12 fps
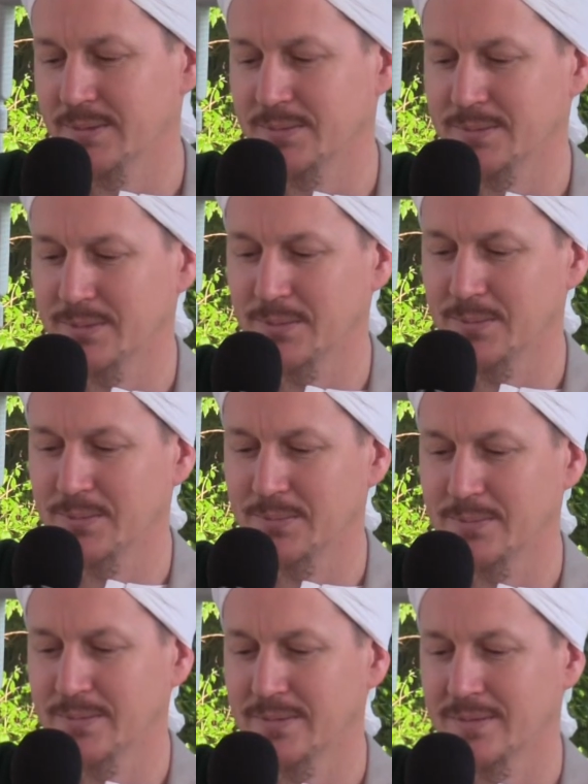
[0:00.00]
So,
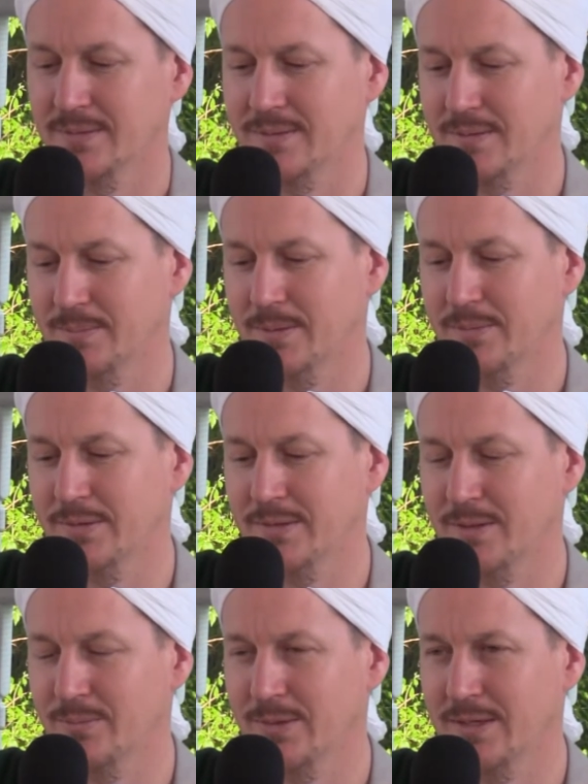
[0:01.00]
the Prophet
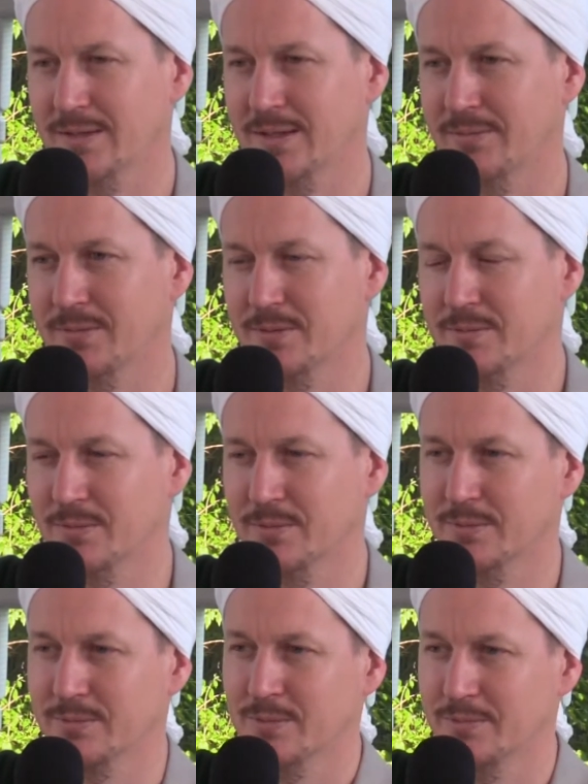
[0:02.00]
then went out after this verse
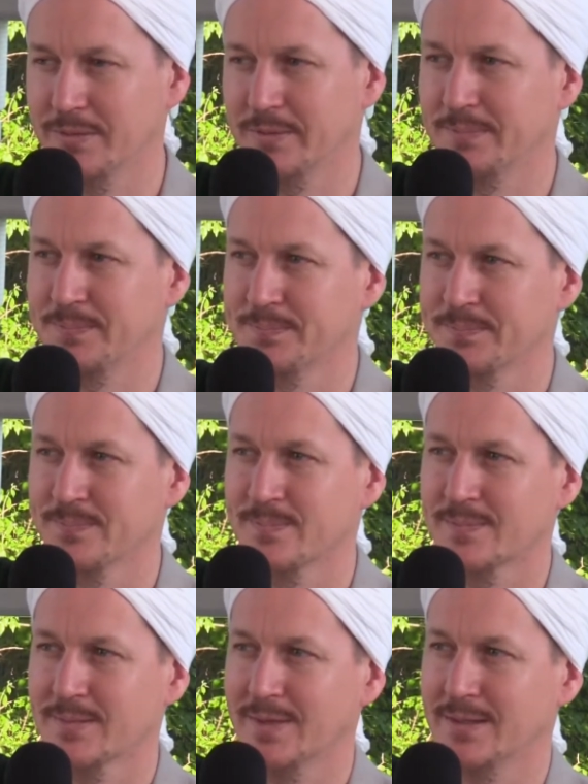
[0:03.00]
was revealed,
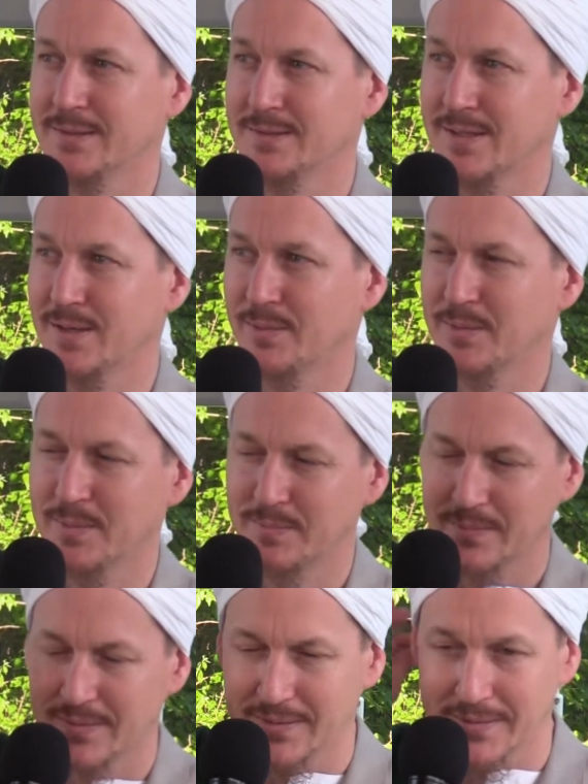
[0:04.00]
and he sat with them,
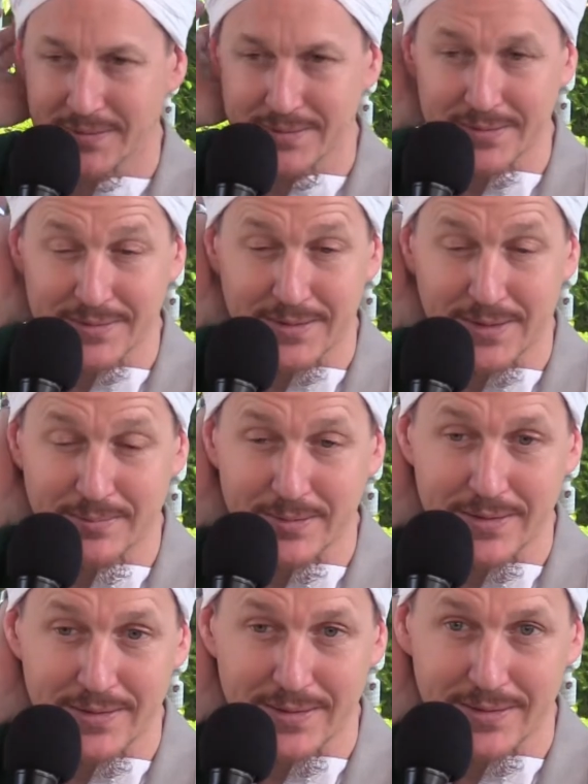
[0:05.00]
and he says,
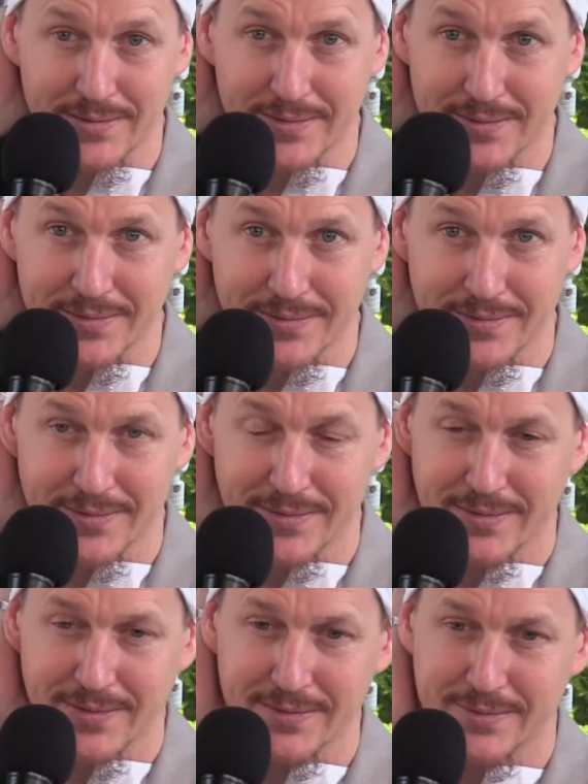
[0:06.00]
Alhamdulillahi ladhi.
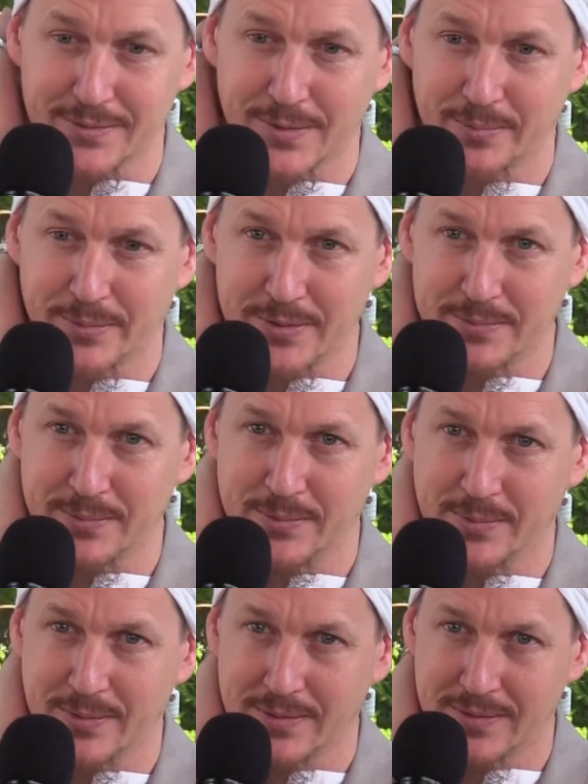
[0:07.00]
He says, all praise be
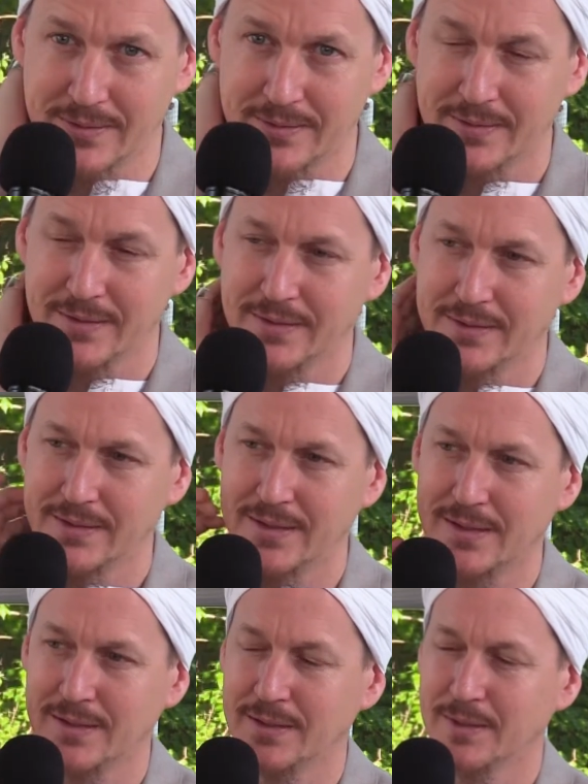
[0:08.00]
to Allah that
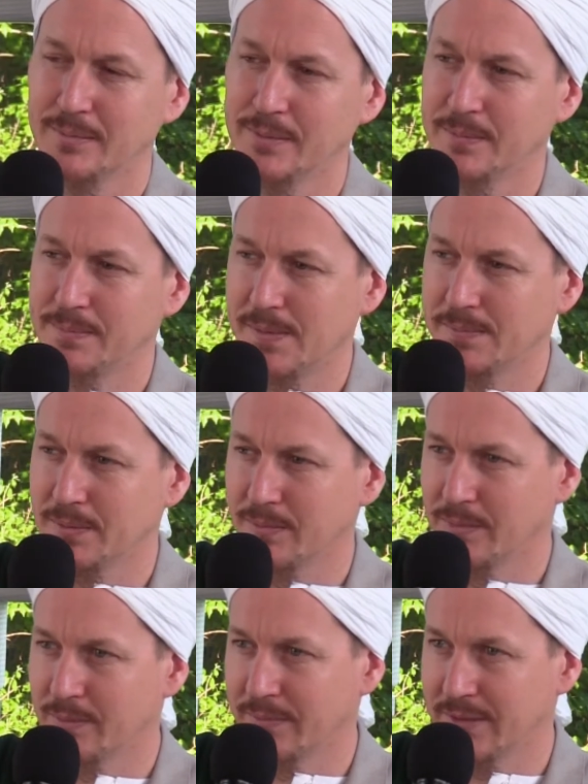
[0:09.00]
He put people
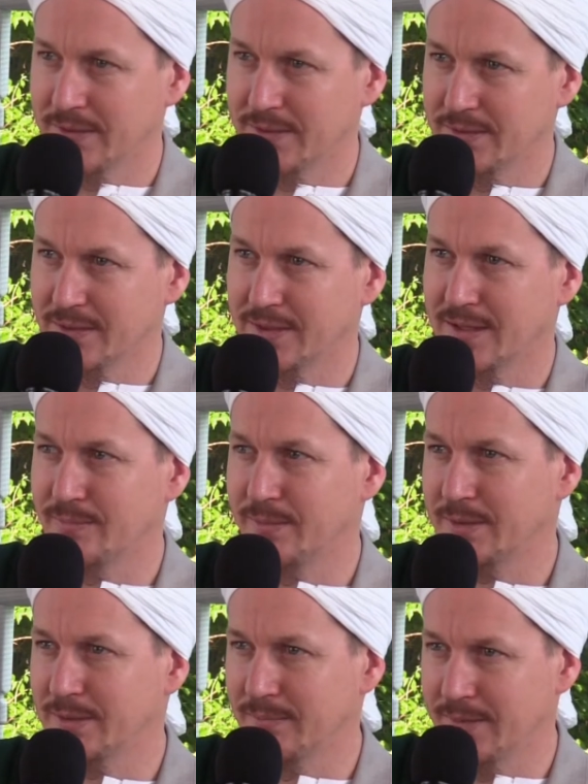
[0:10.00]
among my nation that I've
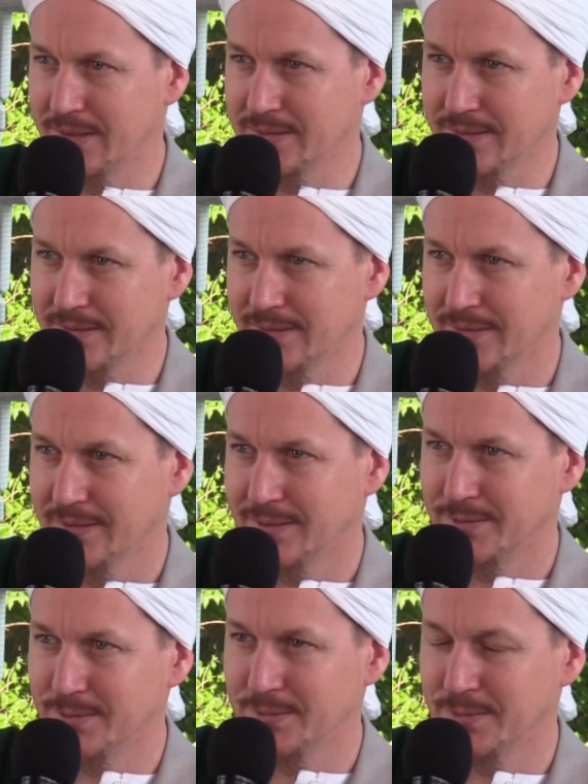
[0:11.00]
been commanded
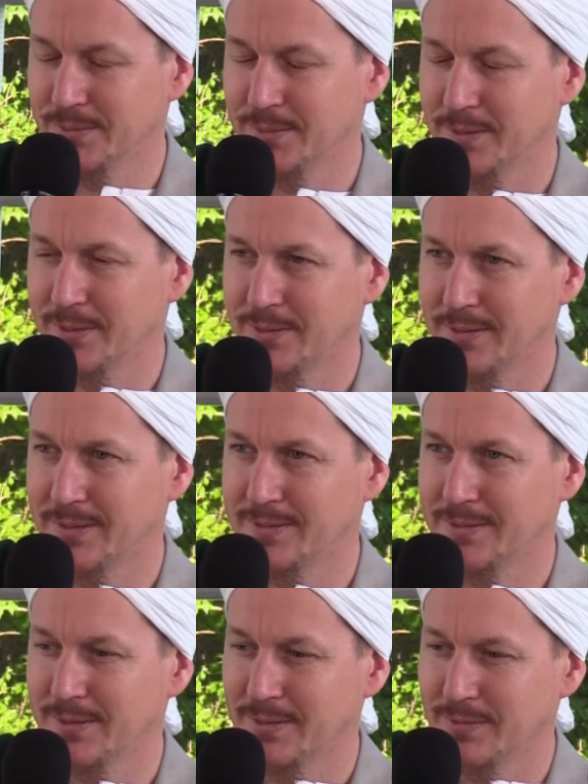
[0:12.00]
to, that